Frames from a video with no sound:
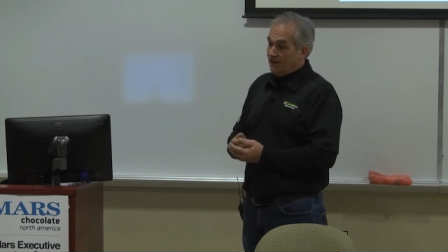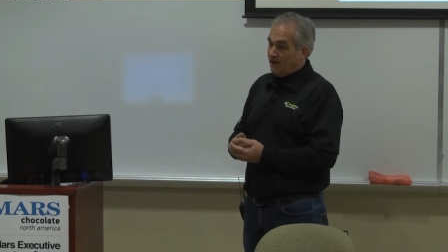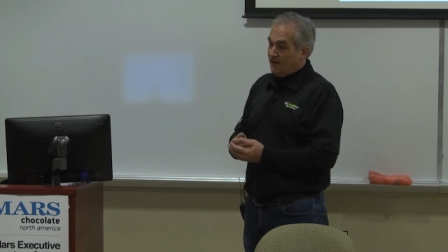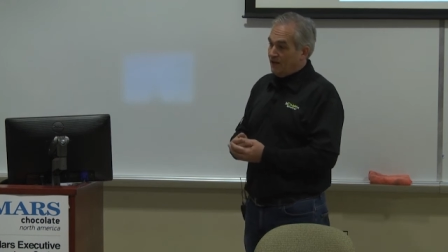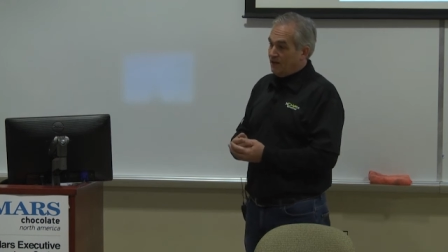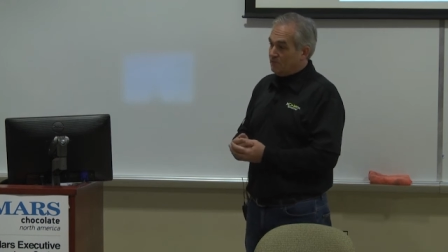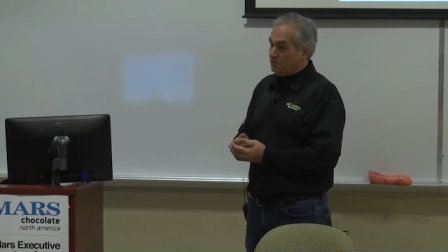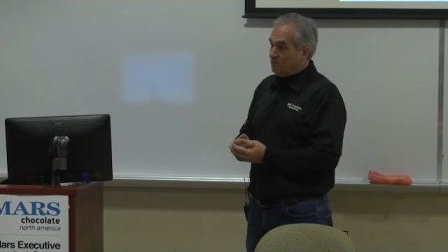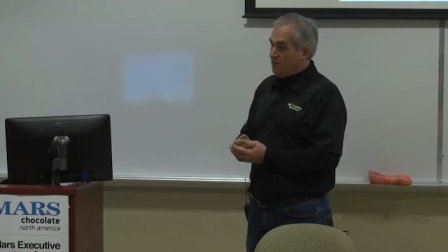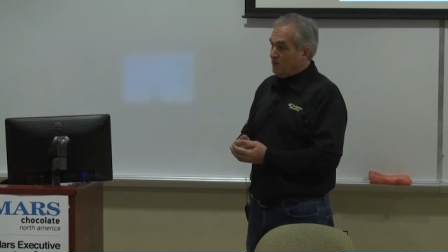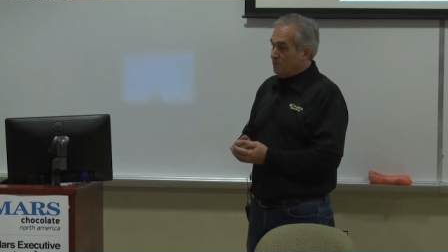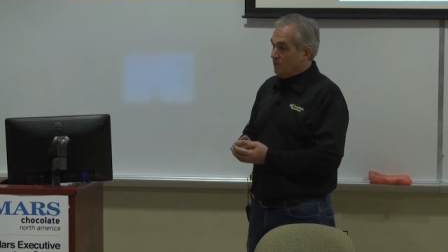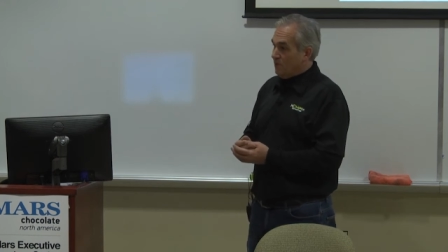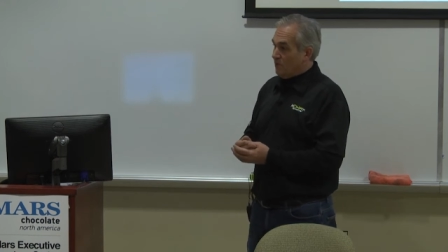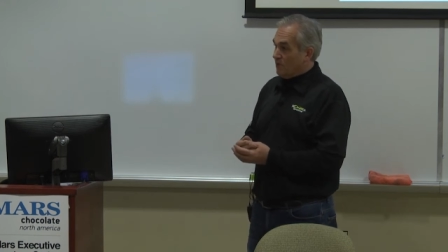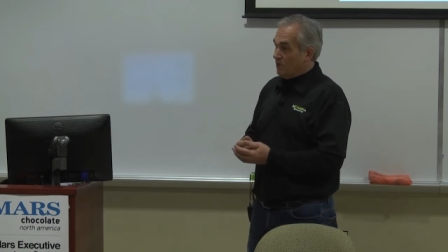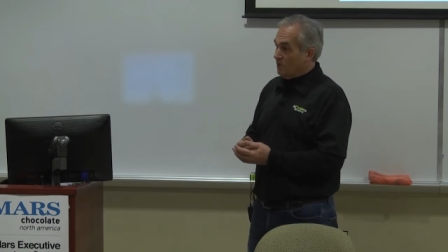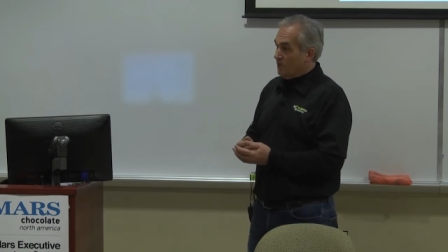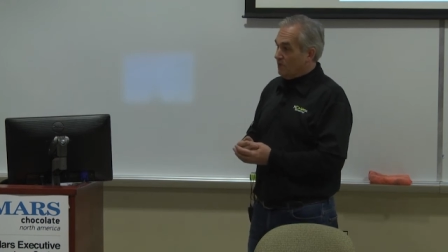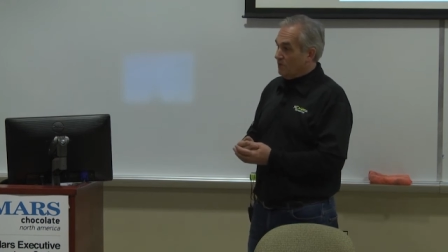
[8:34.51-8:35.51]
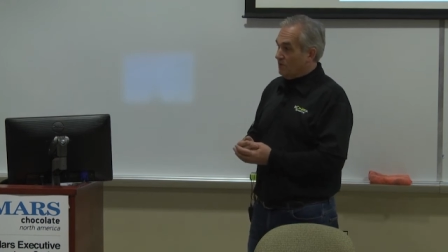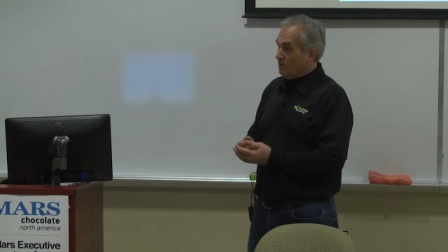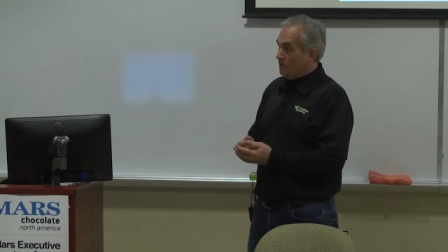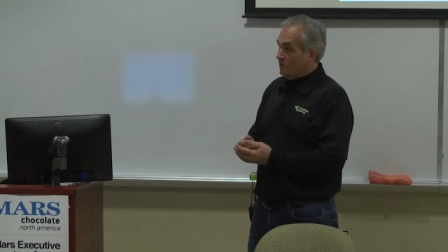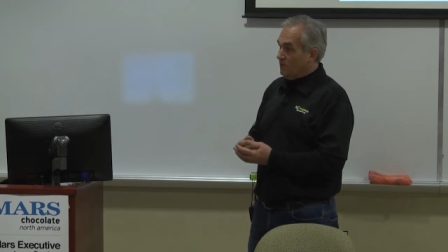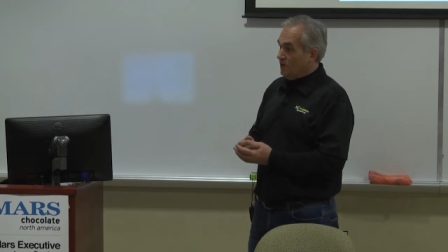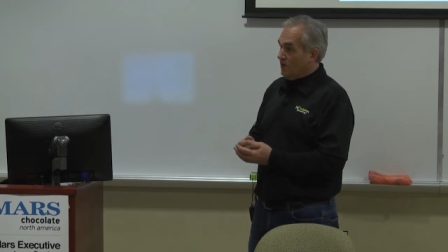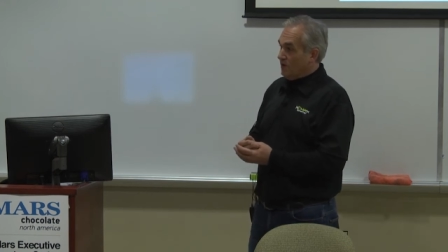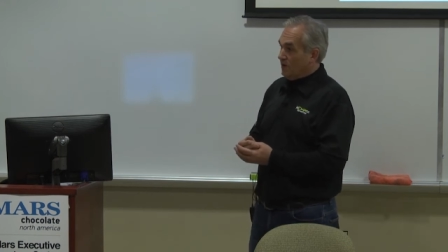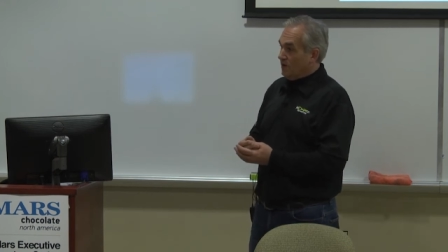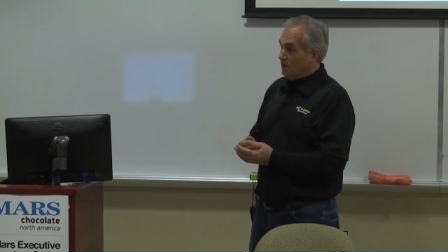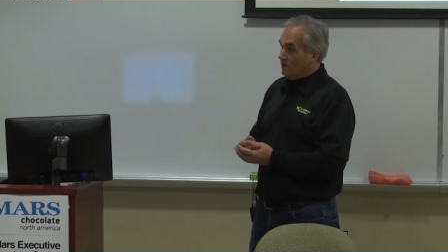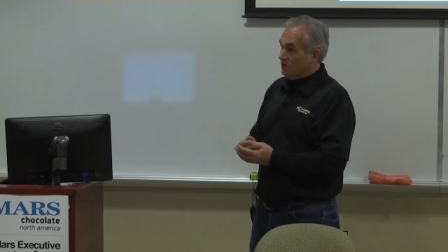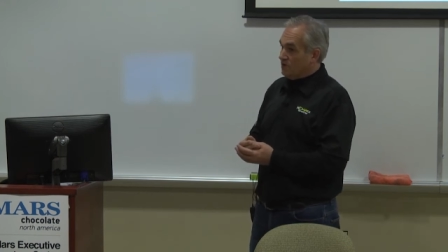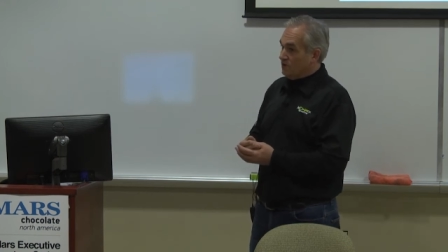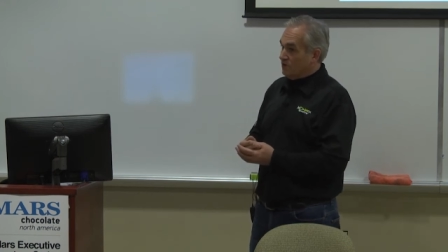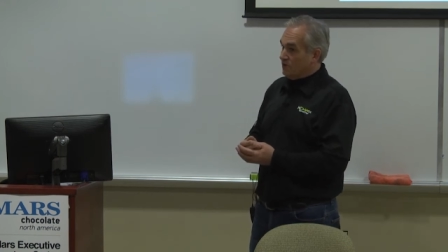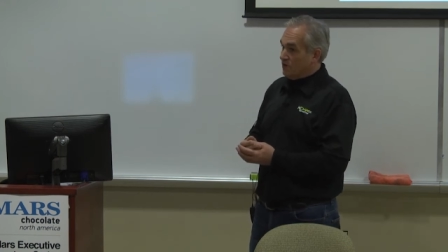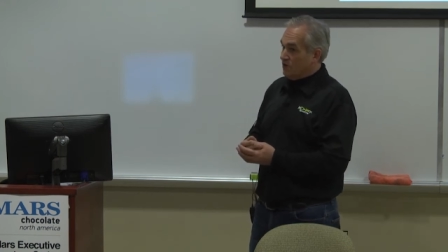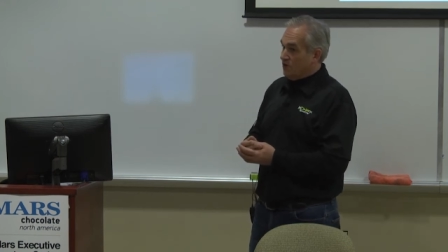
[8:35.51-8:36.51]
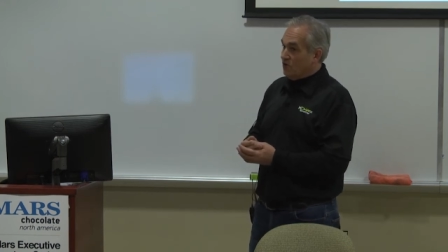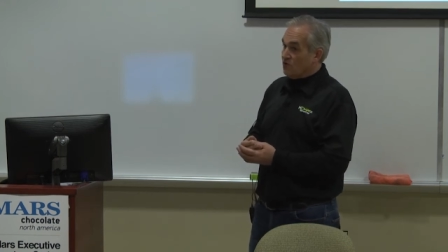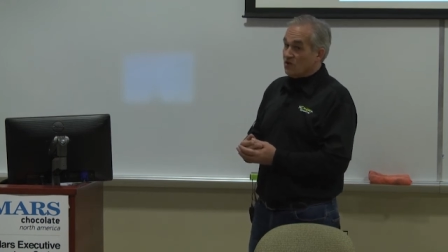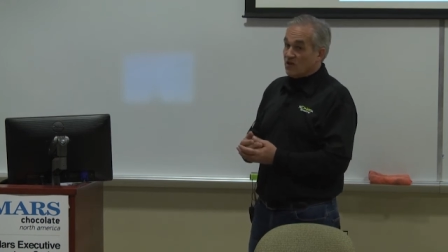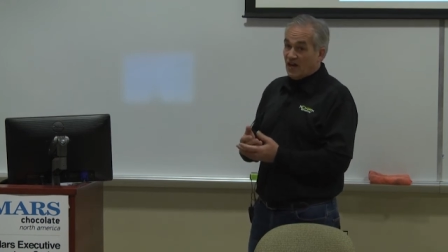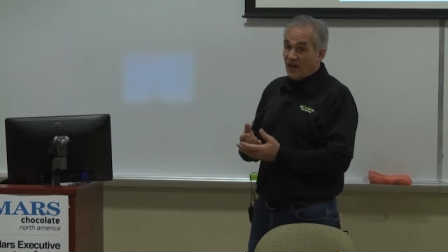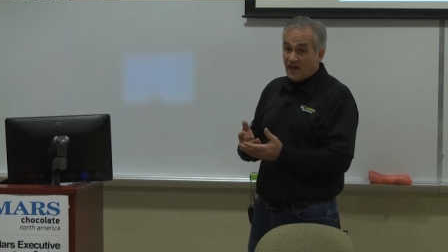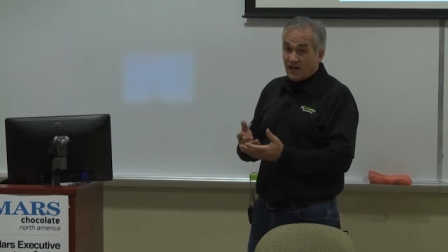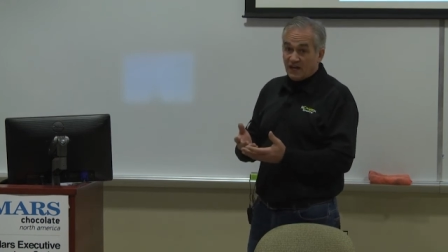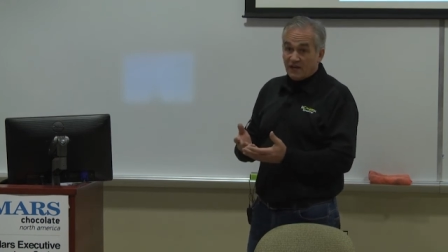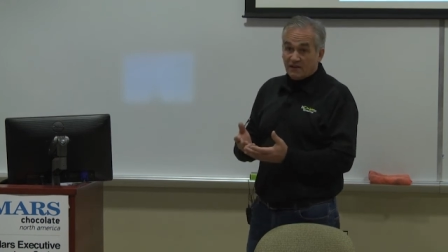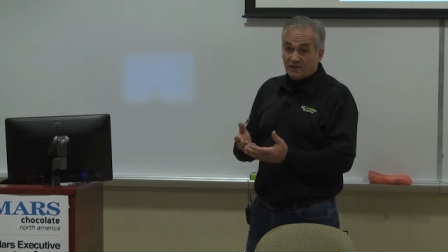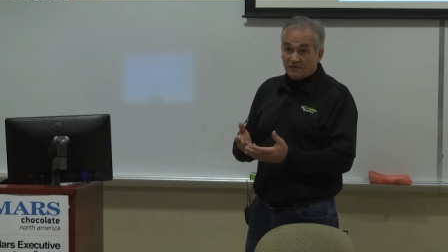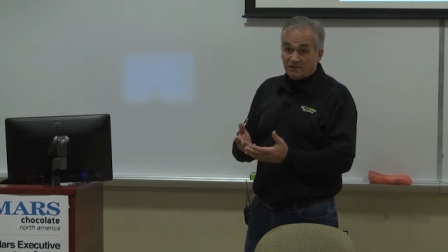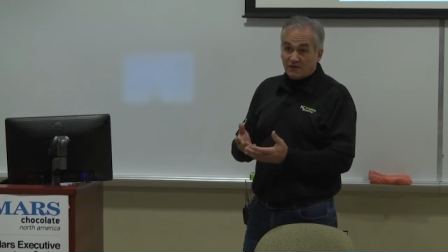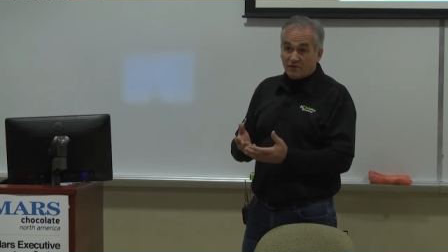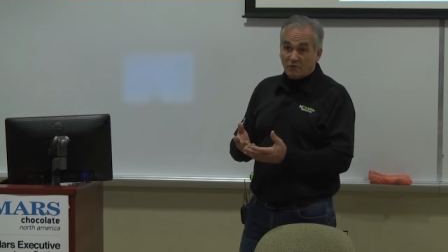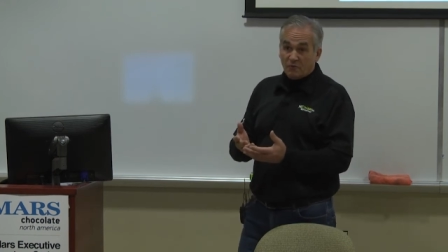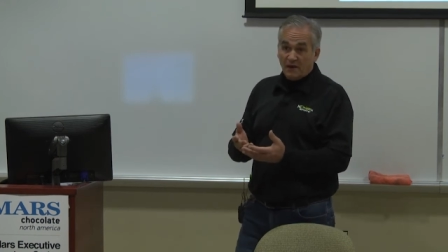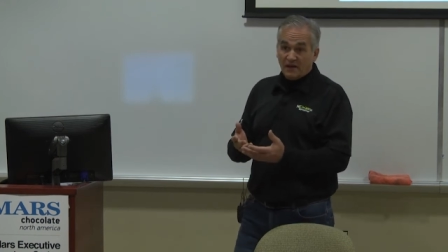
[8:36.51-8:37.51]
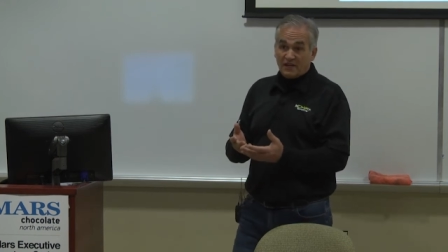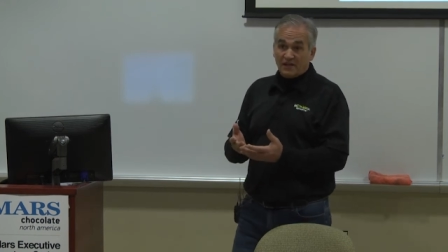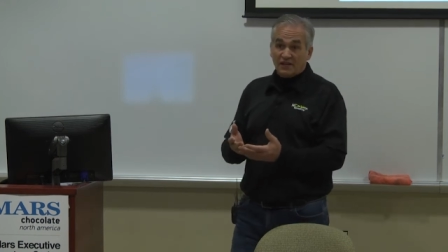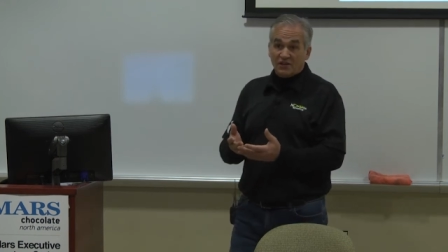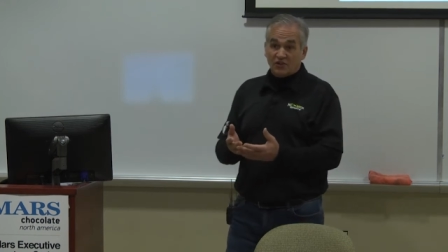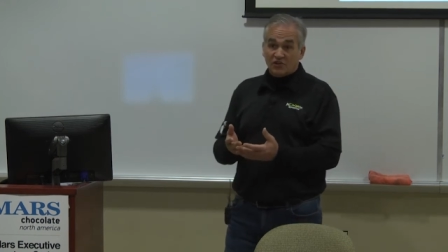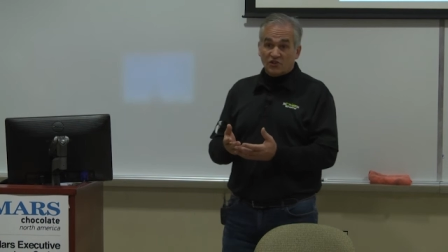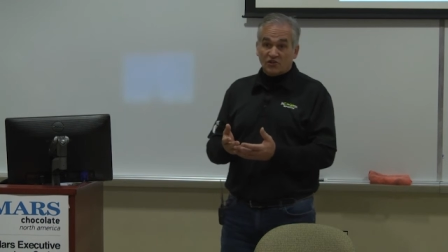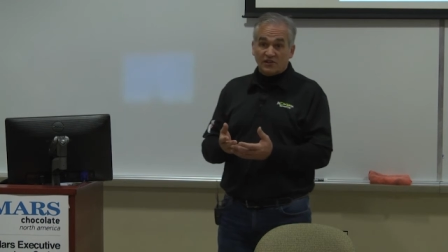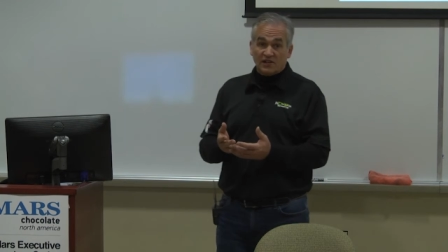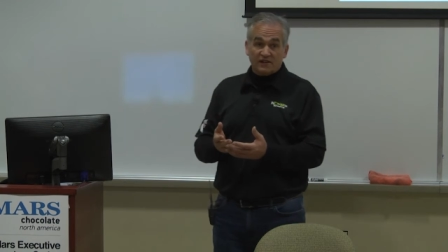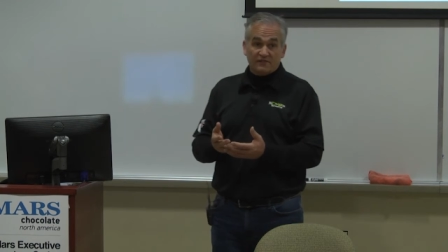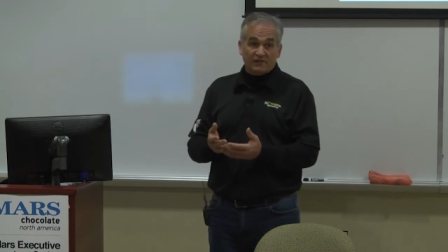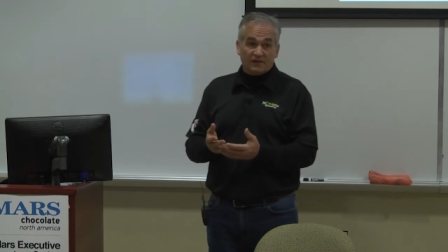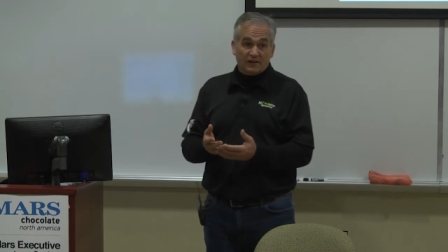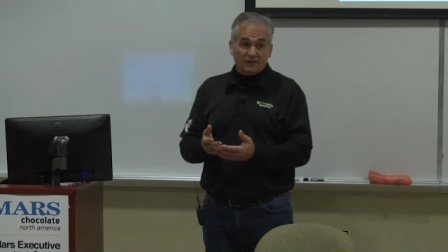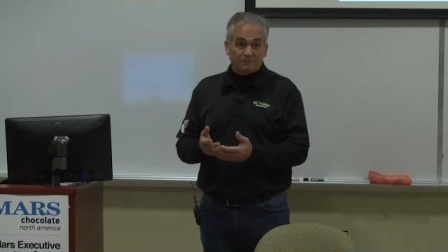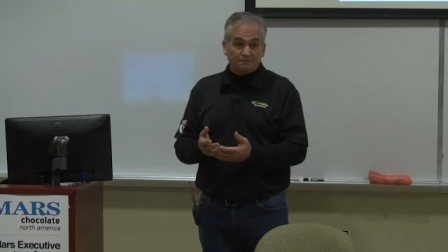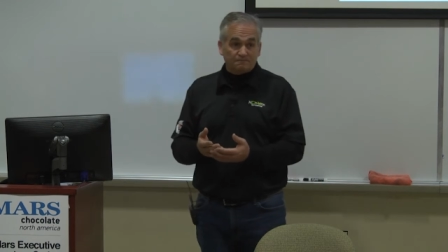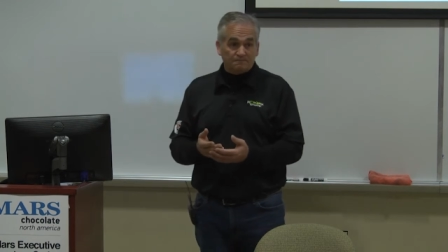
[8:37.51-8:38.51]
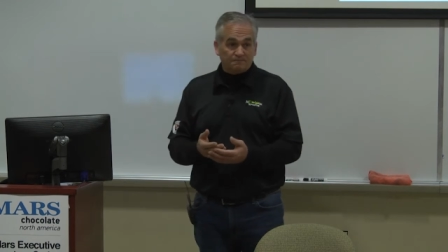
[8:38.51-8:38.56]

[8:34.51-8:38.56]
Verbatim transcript: And people were uh, doing okay. They were making a good living.